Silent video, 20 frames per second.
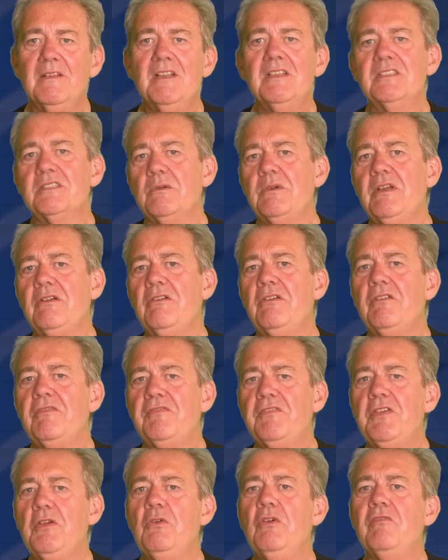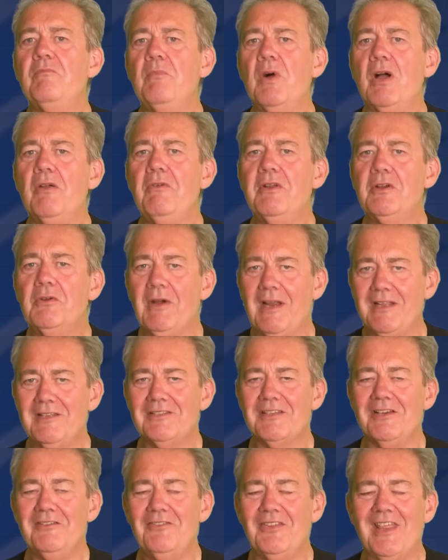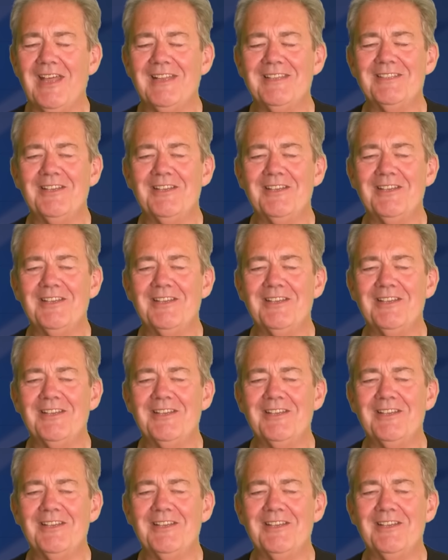So here are a few of my regrets over that